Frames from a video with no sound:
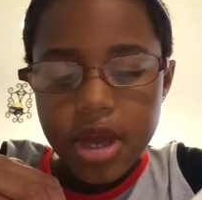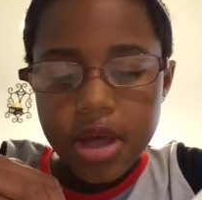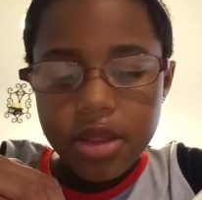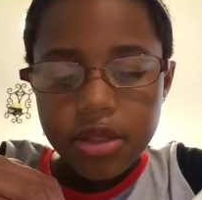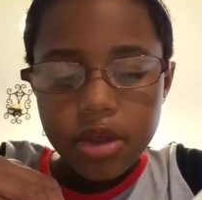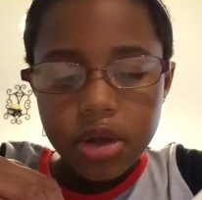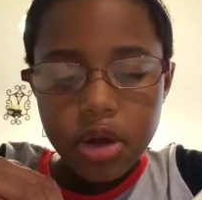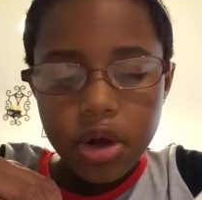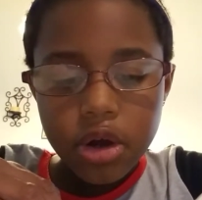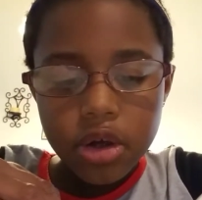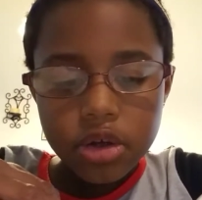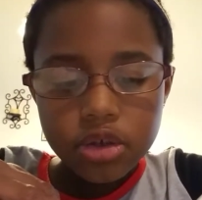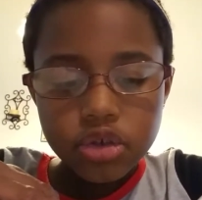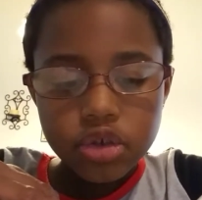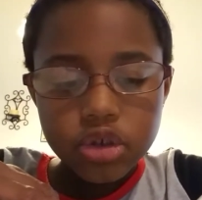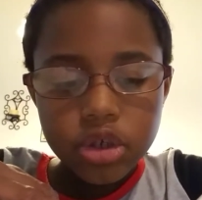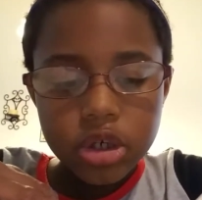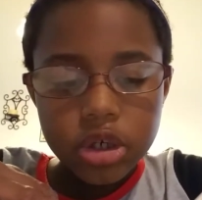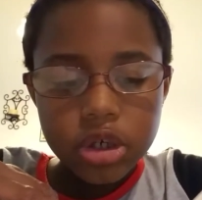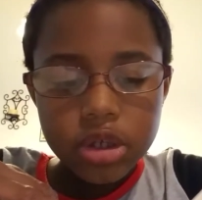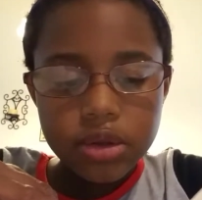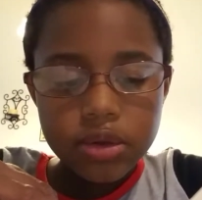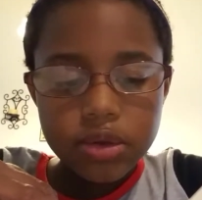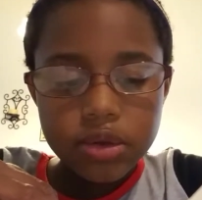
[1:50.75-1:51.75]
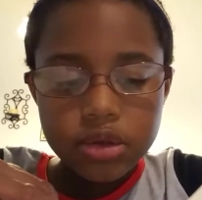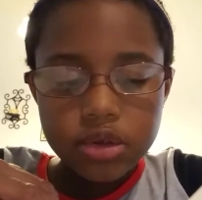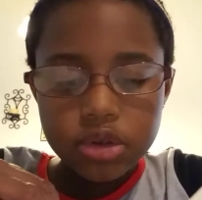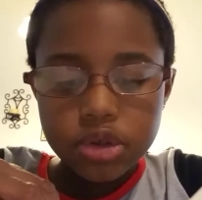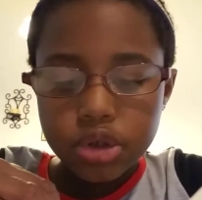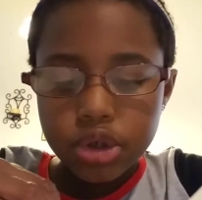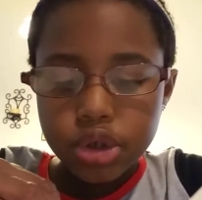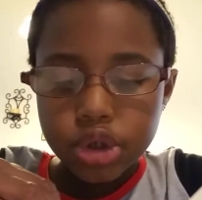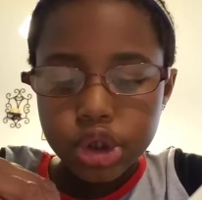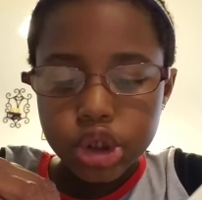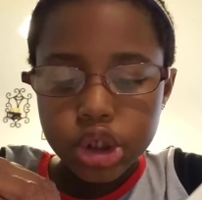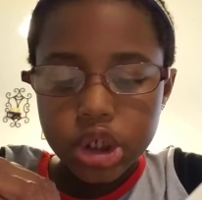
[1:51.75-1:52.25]
The girls started their
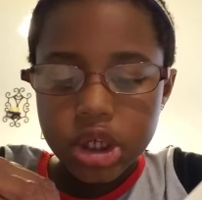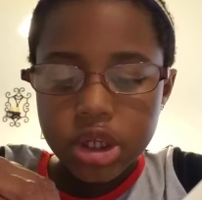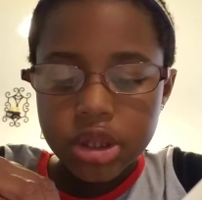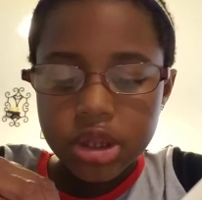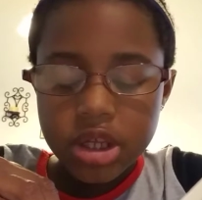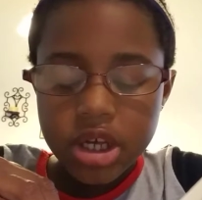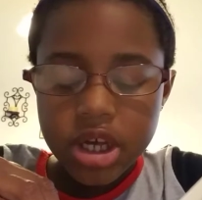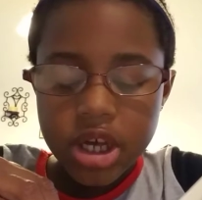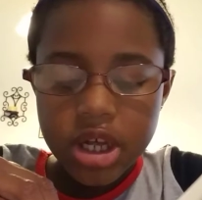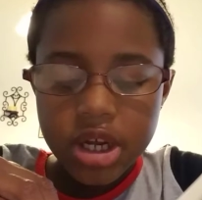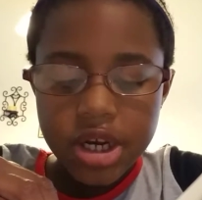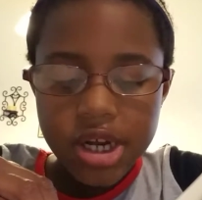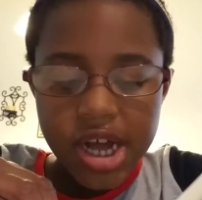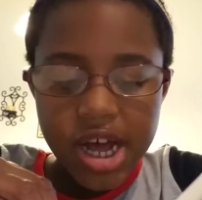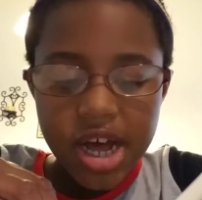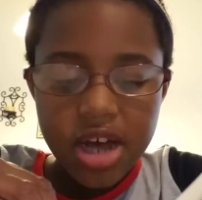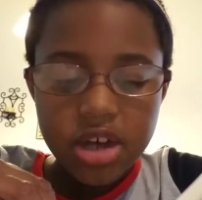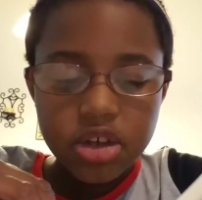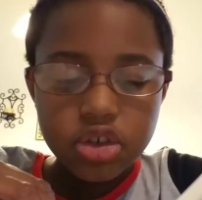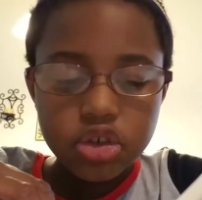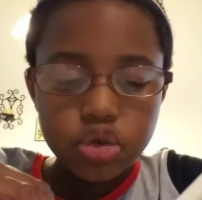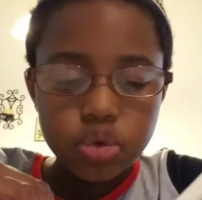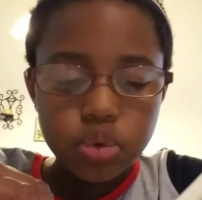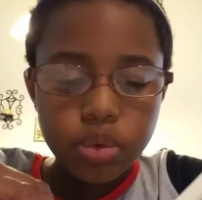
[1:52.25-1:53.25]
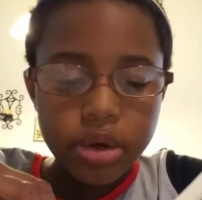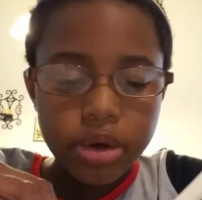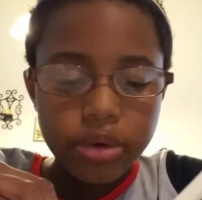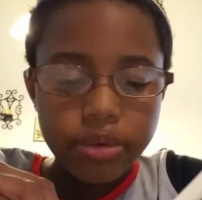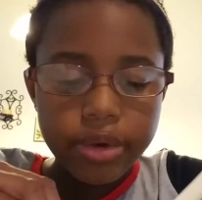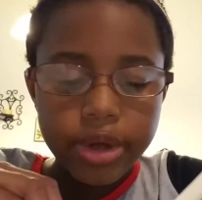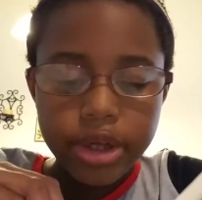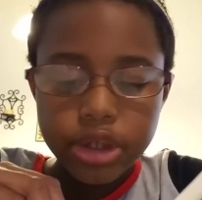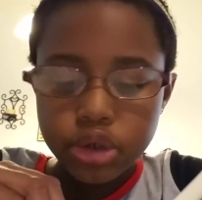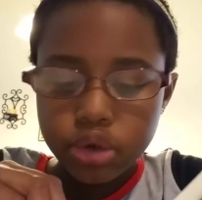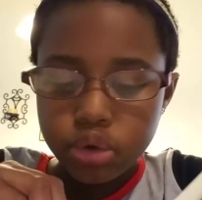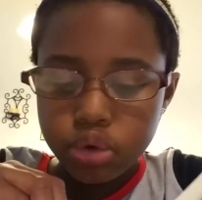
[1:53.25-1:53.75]
search in the hen house, where
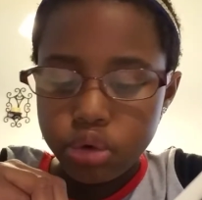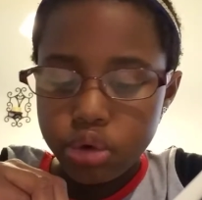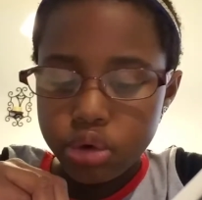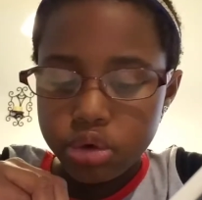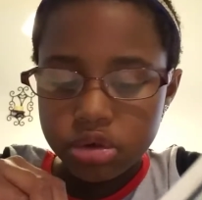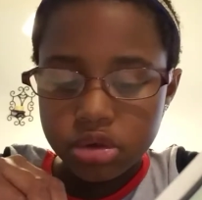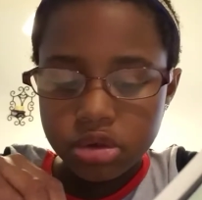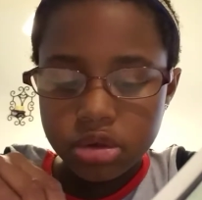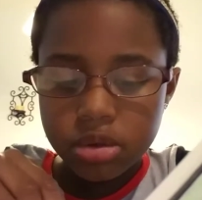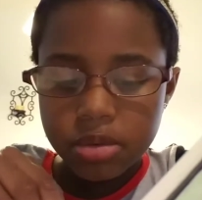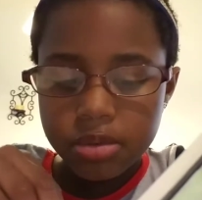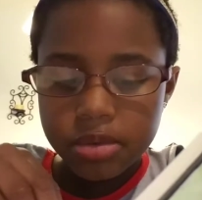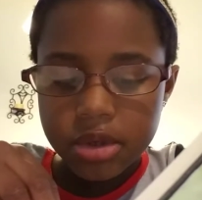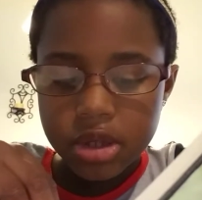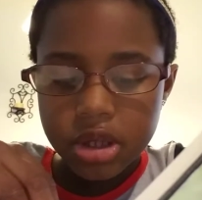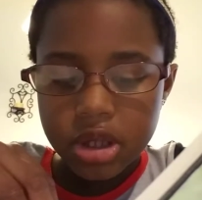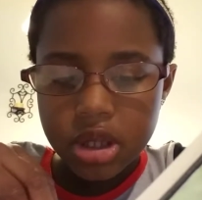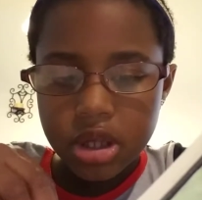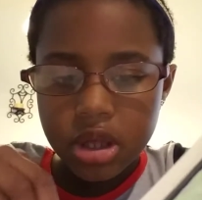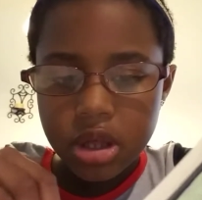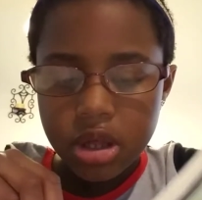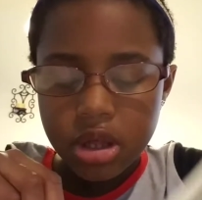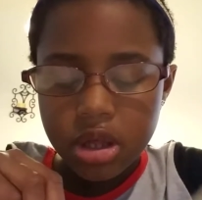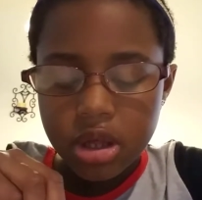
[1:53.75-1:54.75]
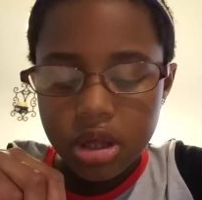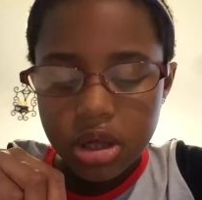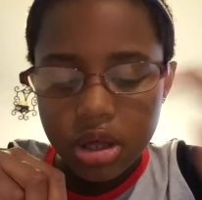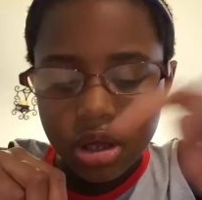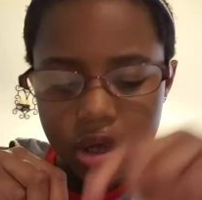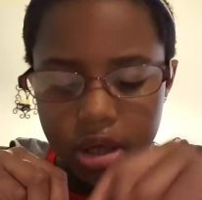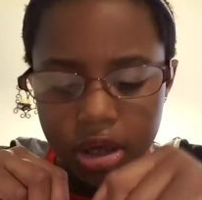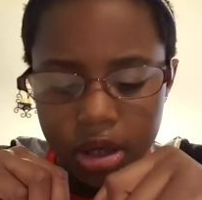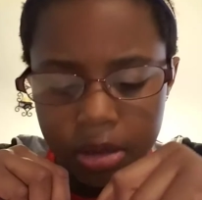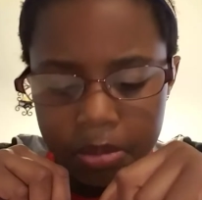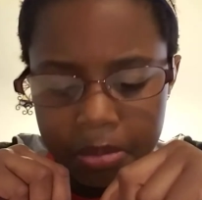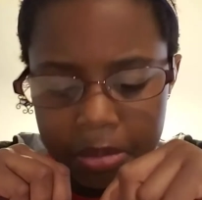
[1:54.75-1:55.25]
Rachel noticed something.
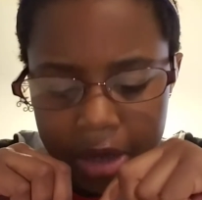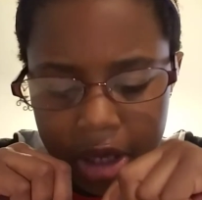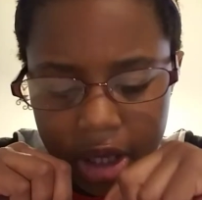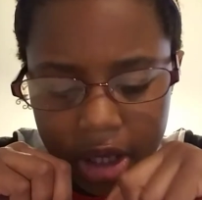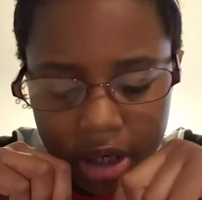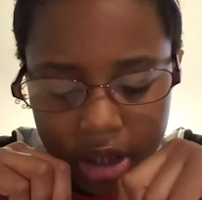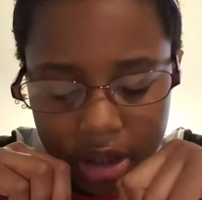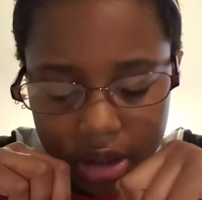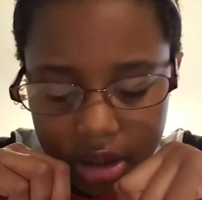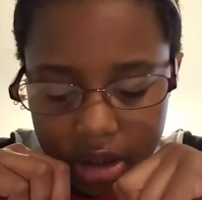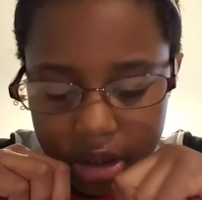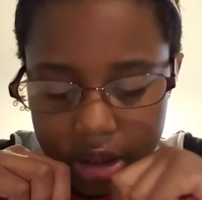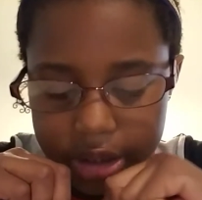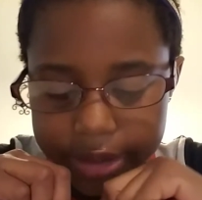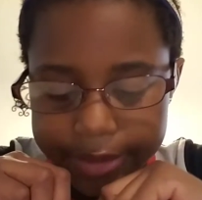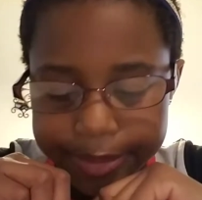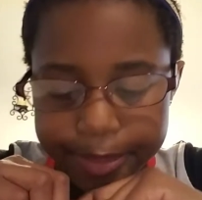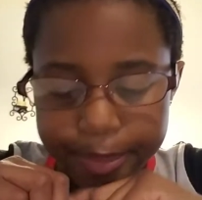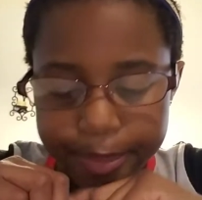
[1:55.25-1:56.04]
Immediately,